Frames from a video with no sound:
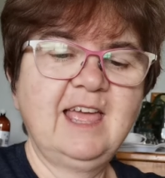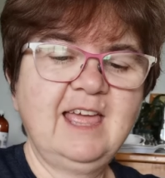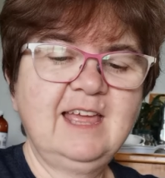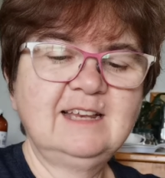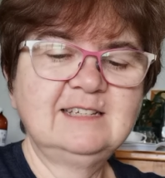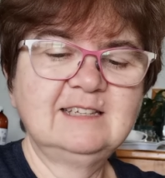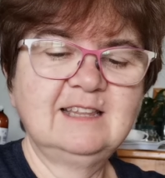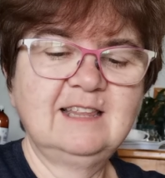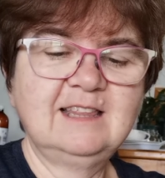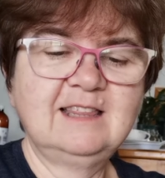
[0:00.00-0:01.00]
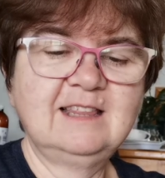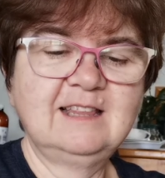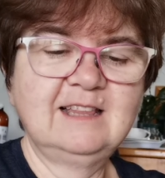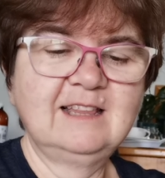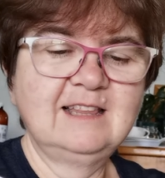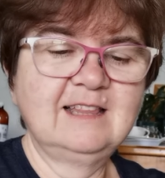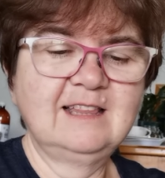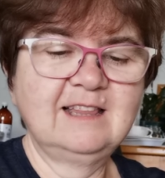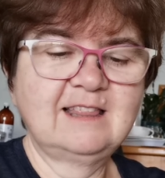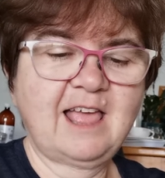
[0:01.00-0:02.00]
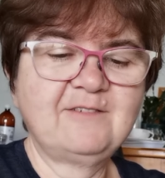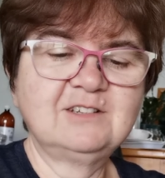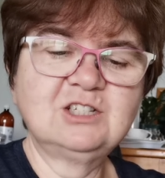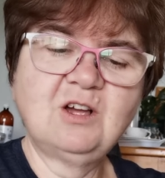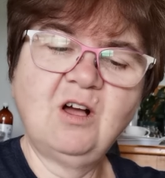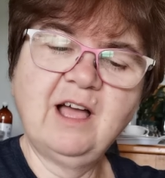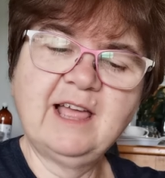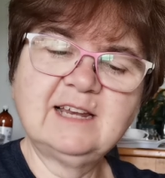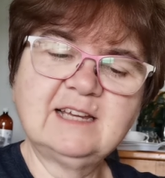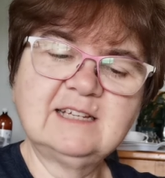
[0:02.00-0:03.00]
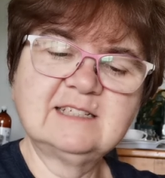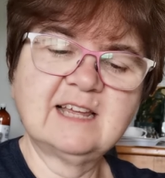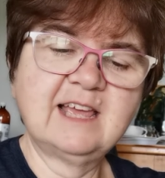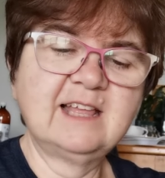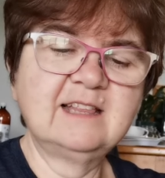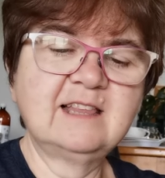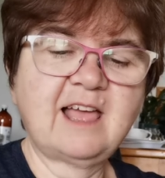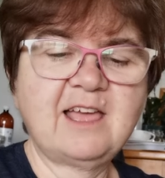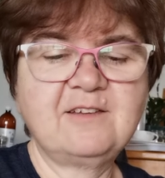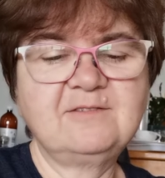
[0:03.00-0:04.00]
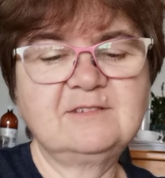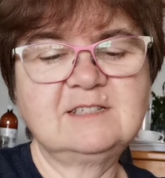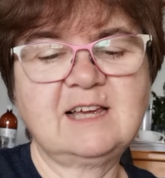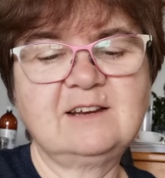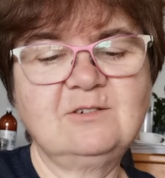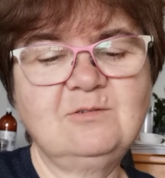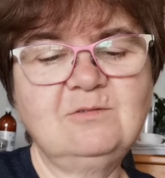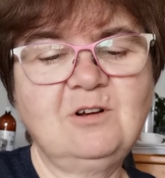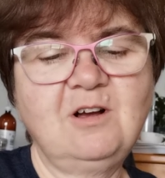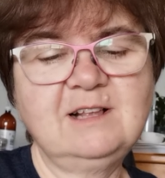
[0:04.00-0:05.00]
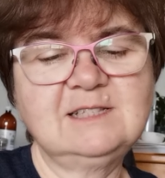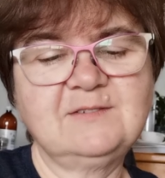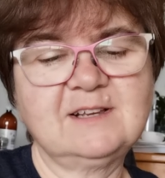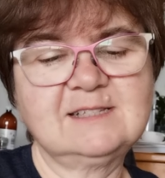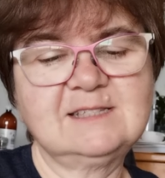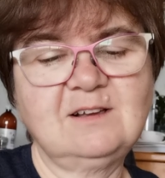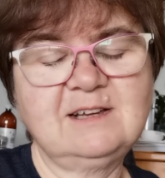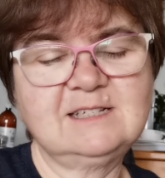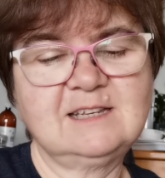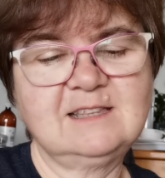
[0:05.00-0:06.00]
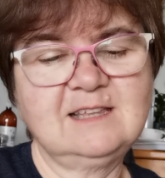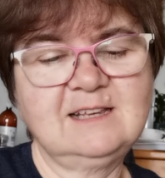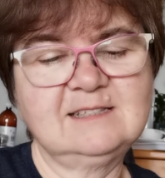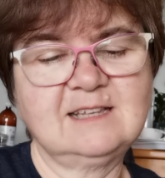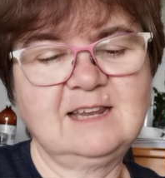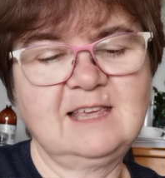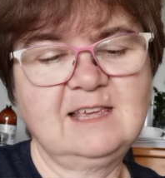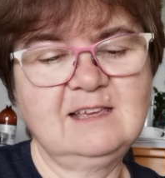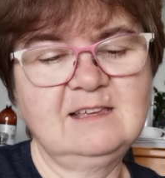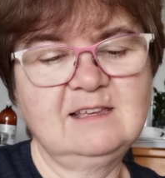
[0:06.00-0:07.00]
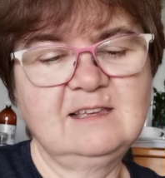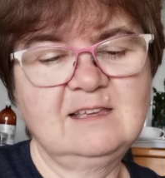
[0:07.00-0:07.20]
and they've tied it and they've done all kinds of exciting things in here.